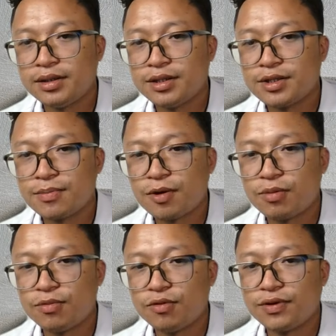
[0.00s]

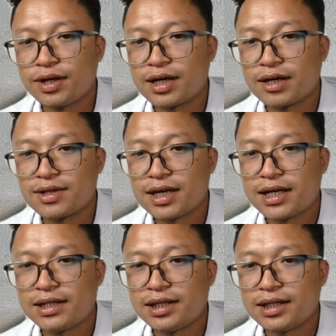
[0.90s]
move on a downside
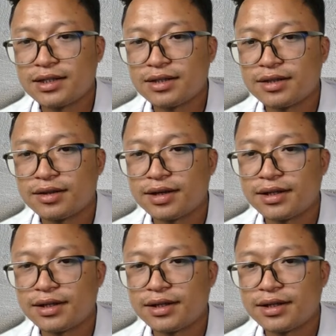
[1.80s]
yet. All right,